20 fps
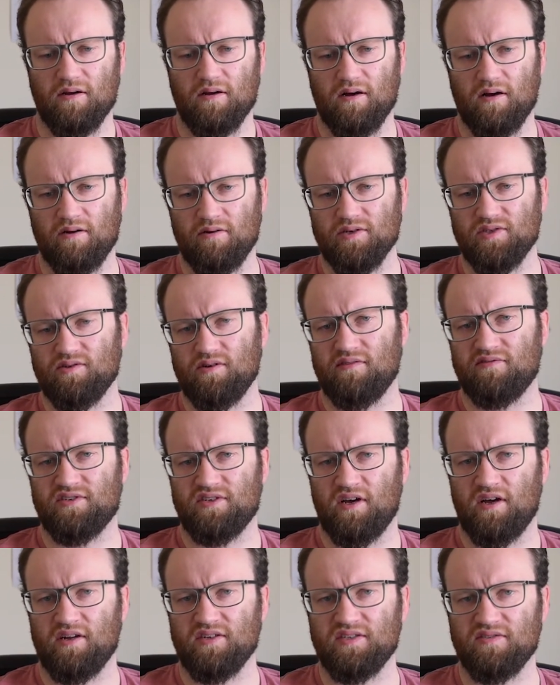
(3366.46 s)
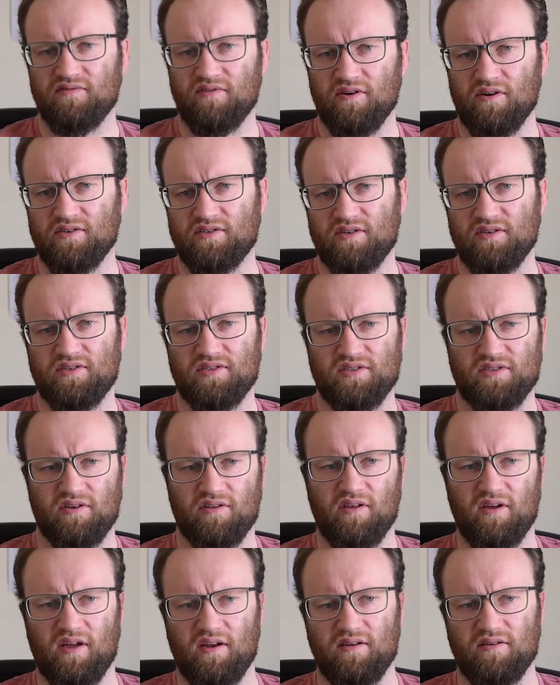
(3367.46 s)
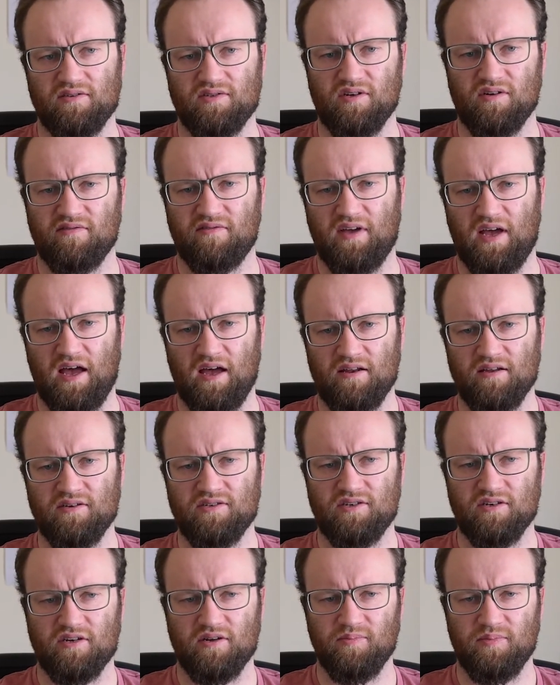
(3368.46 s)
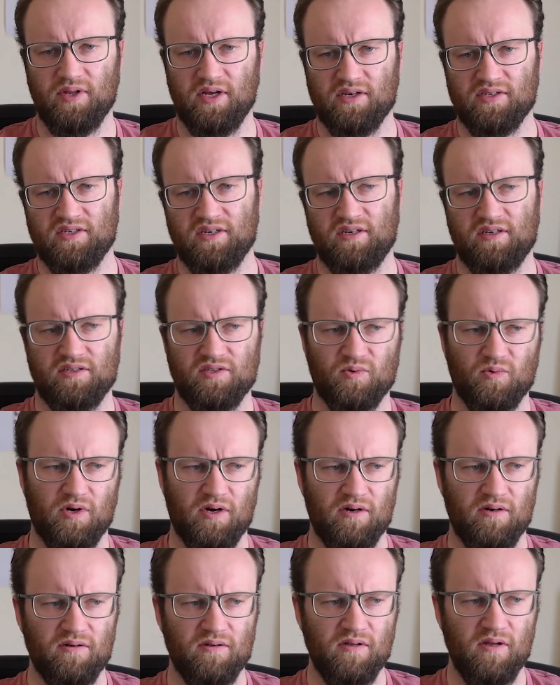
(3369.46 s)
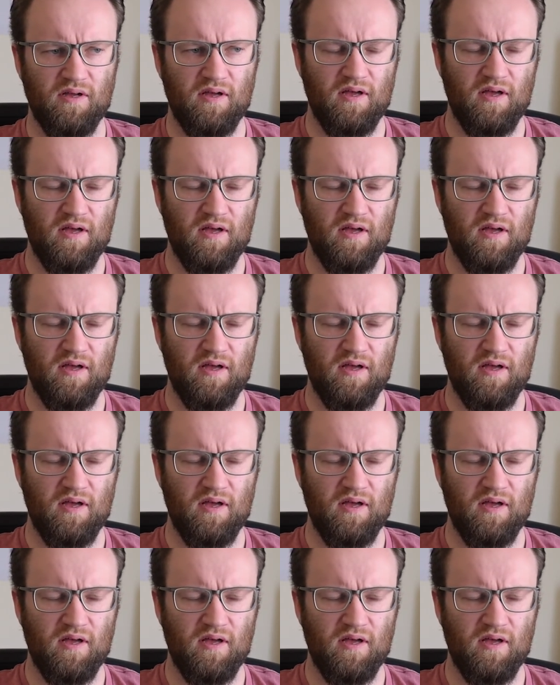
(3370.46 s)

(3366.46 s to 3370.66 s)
I also have situs inversus, so that sort of added to complexity as well.